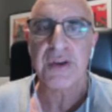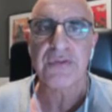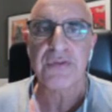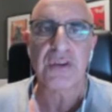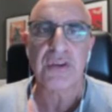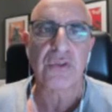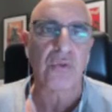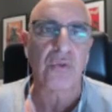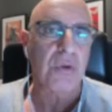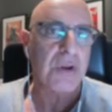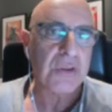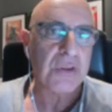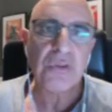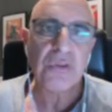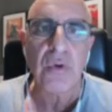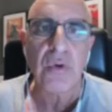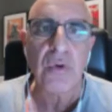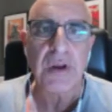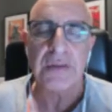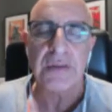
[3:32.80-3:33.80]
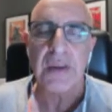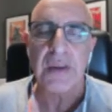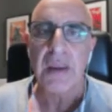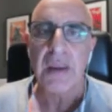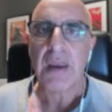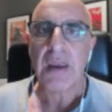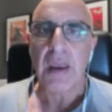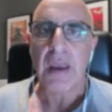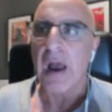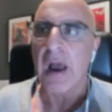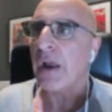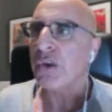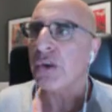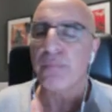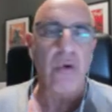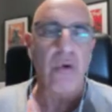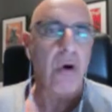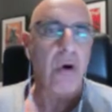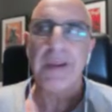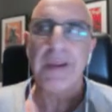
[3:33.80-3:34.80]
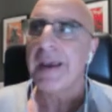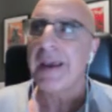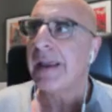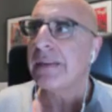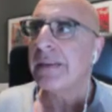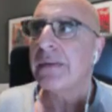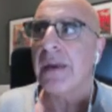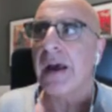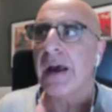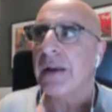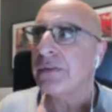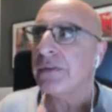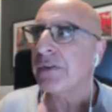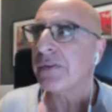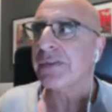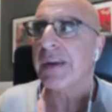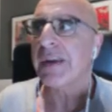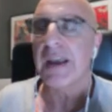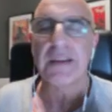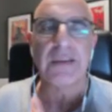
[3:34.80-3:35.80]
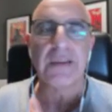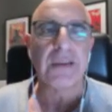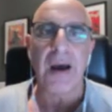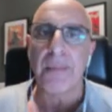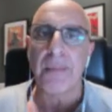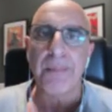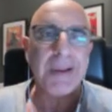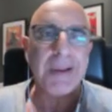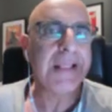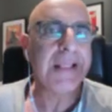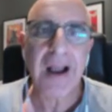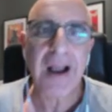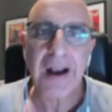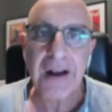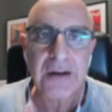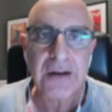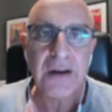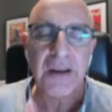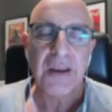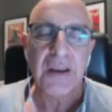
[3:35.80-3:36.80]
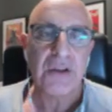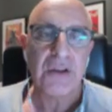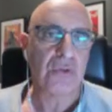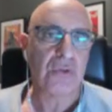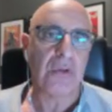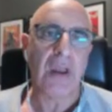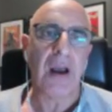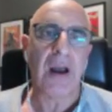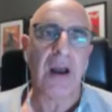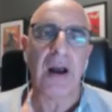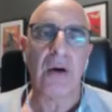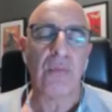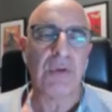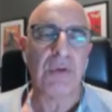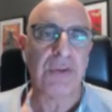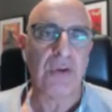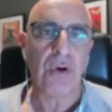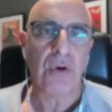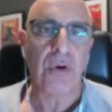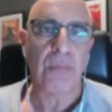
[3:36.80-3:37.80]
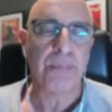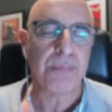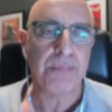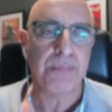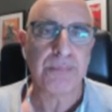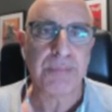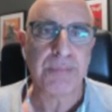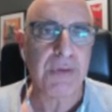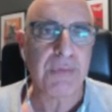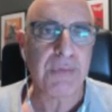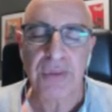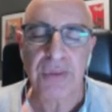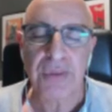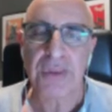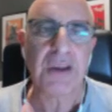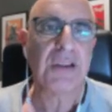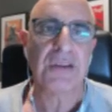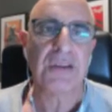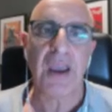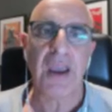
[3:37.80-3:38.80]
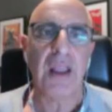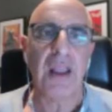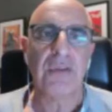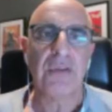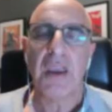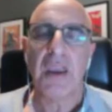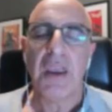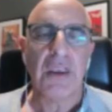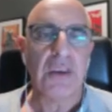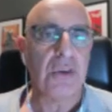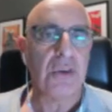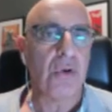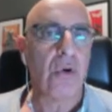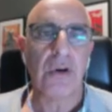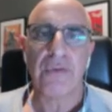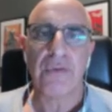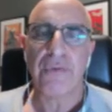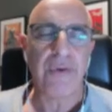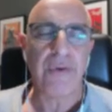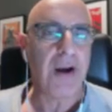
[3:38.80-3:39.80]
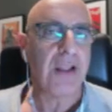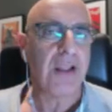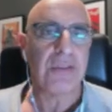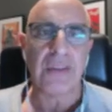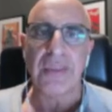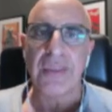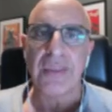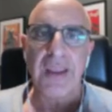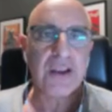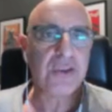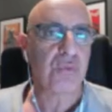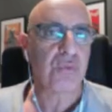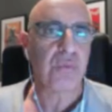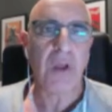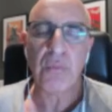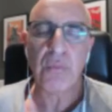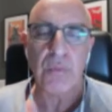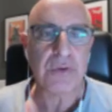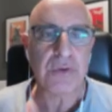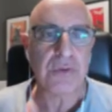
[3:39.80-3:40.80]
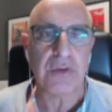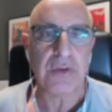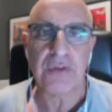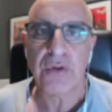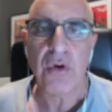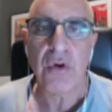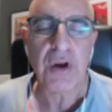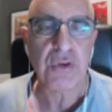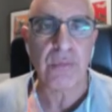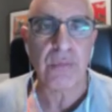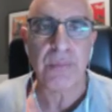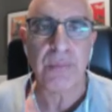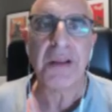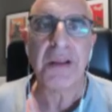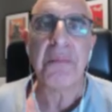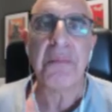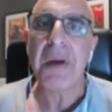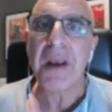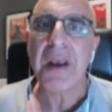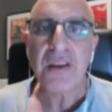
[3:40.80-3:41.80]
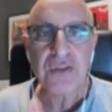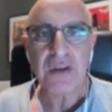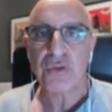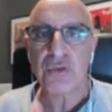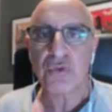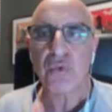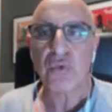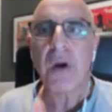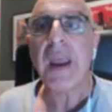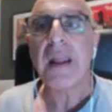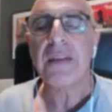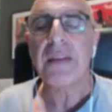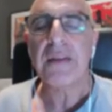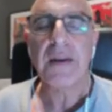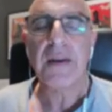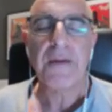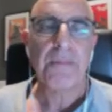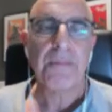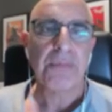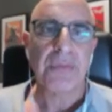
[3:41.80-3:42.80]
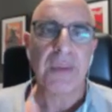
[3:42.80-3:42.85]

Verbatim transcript: yourself that you can do it. Uh, you probably had uh, just had uh, bad luck uh, with your previous three trades. You're going to find the next one, which is going to be an amazing trade.